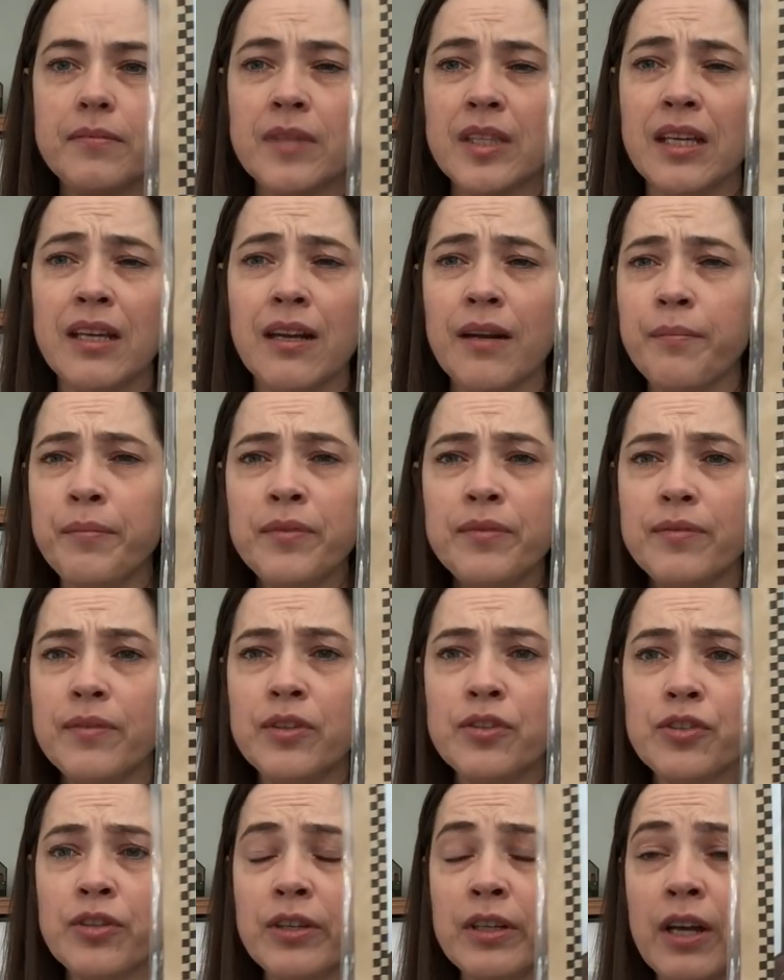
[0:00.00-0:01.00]
I'm
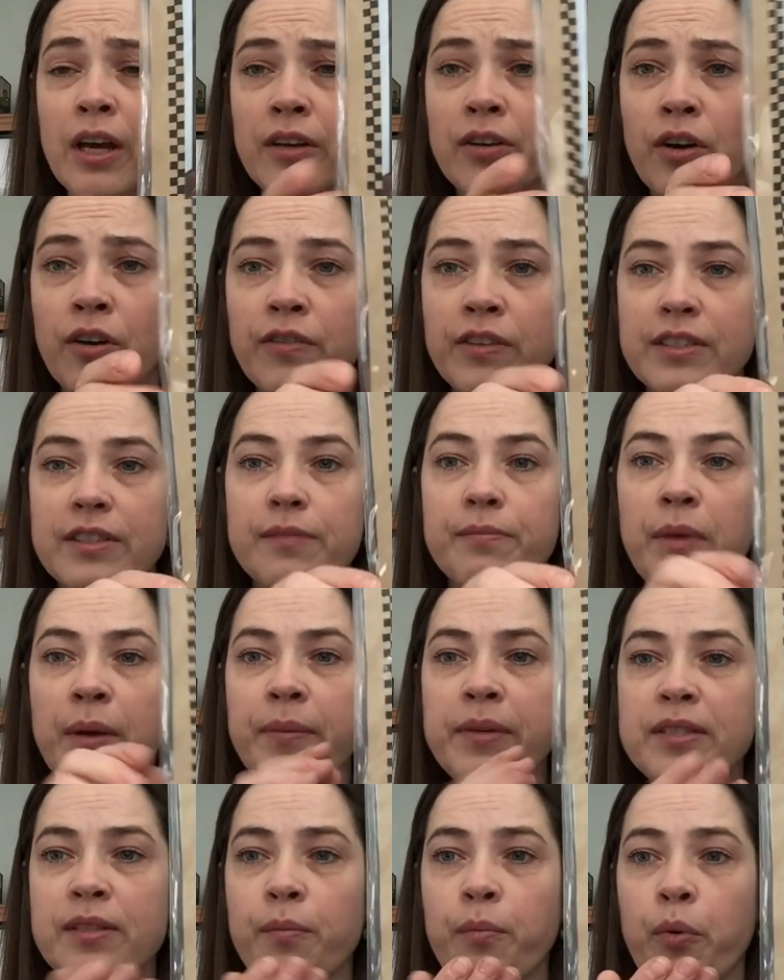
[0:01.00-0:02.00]
usually not nervous.
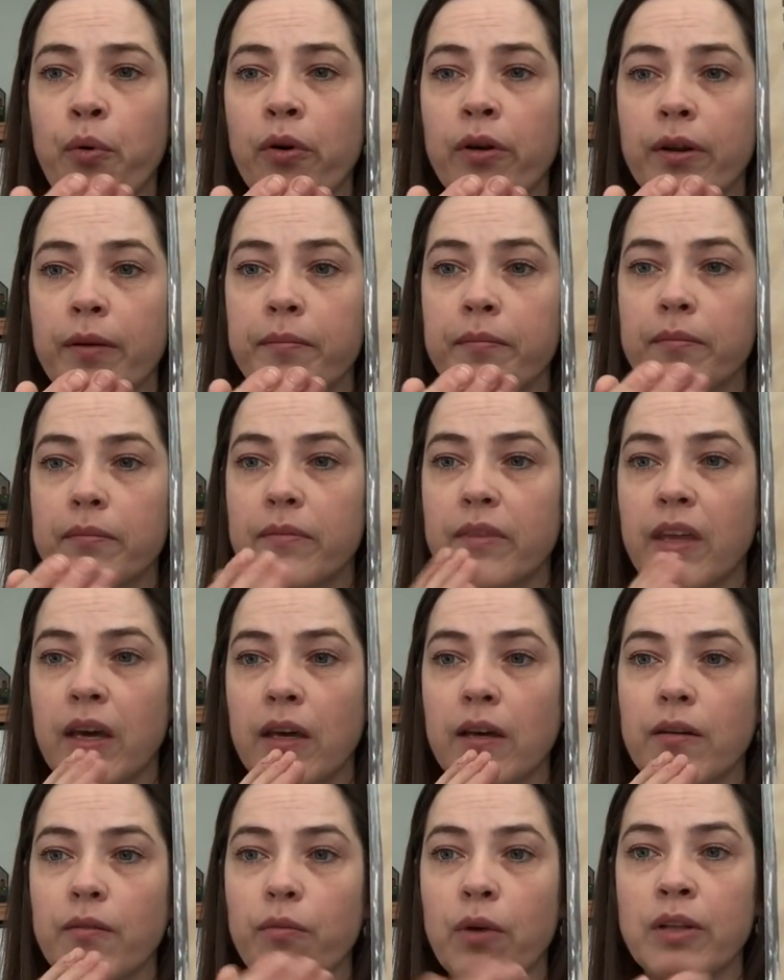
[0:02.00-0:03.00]
Maybe it's a boredom
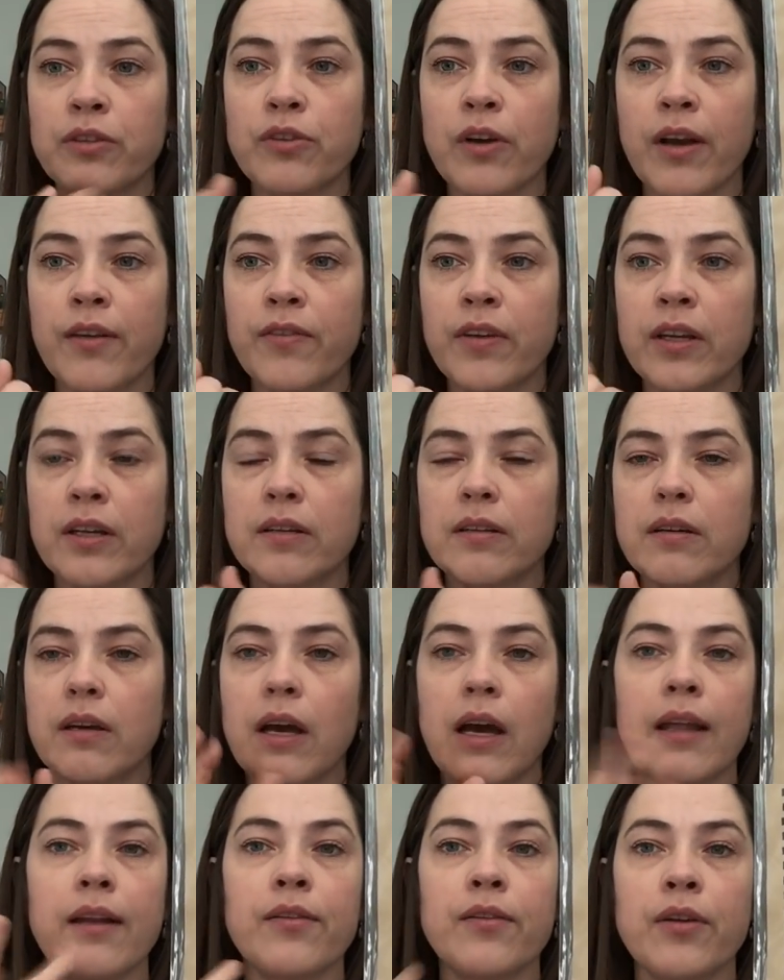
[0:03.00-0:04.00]
thing while driving.
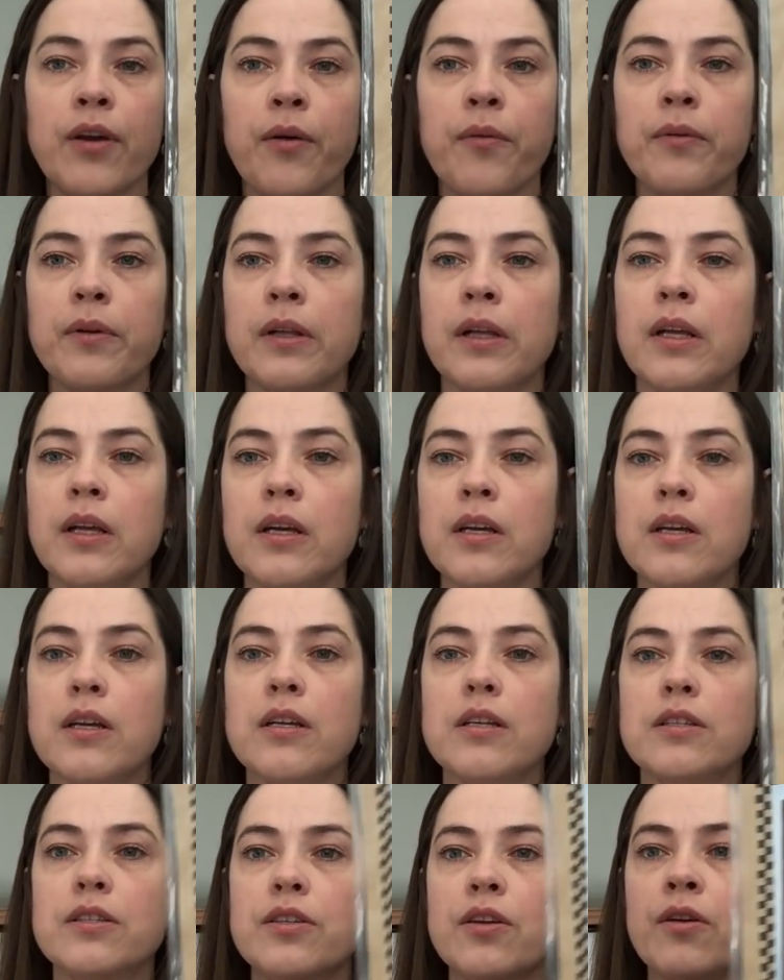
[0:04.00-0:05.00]
I don't know.
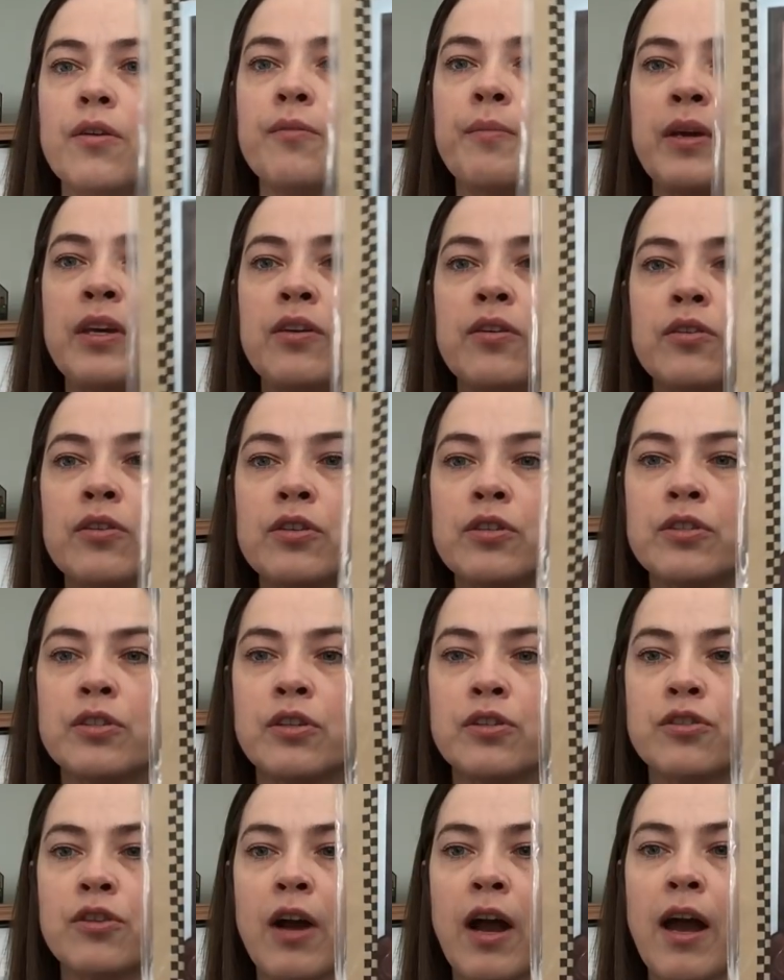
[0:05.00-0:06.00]
So my cuticles
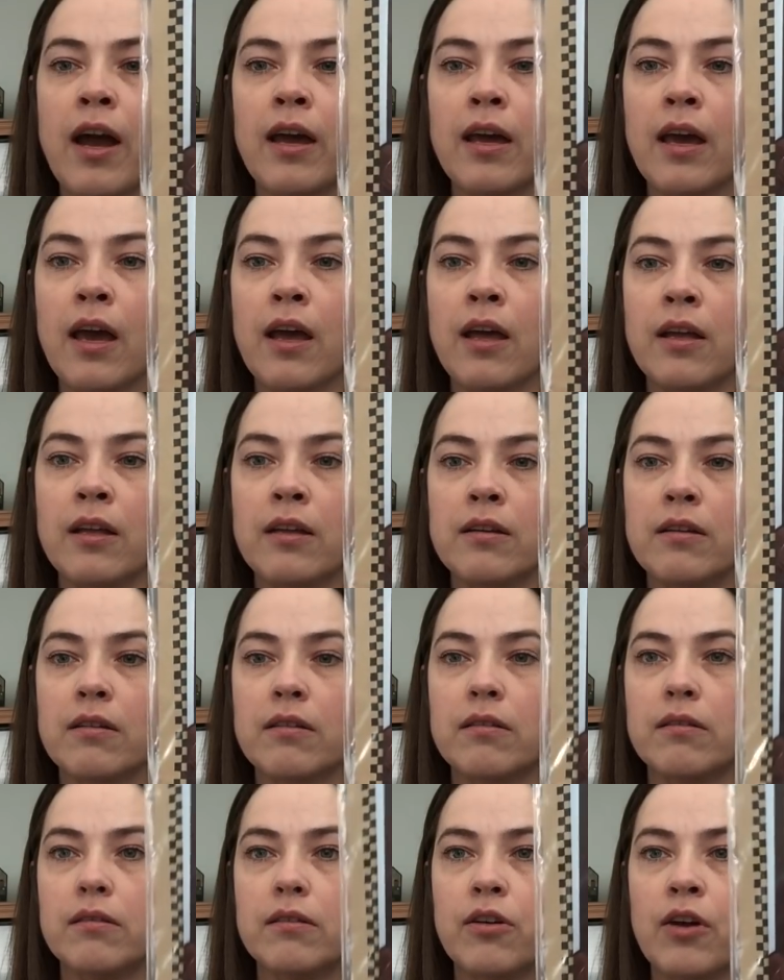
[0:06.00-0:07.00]
are dry
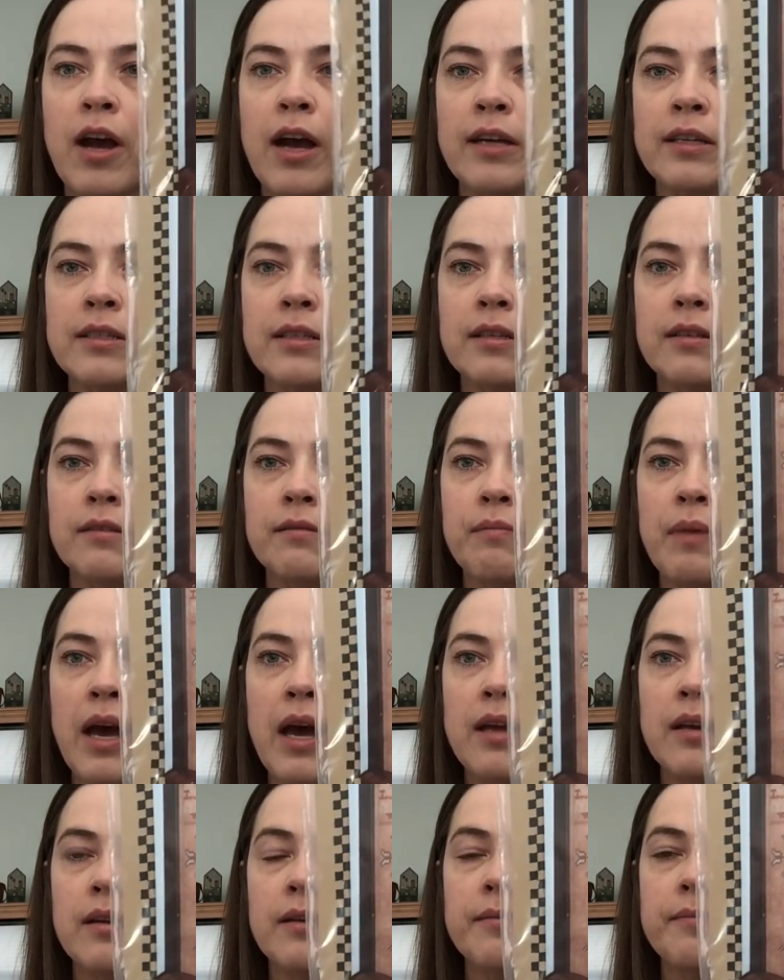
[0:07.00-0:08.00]
and cracked and
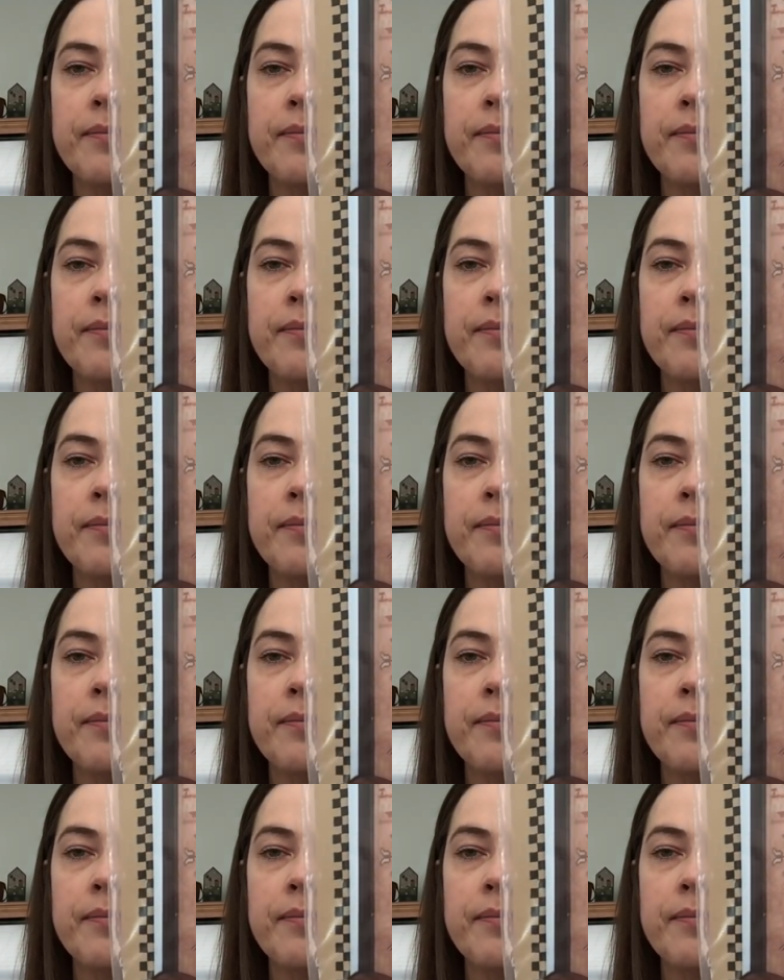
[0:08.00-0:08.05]
bad.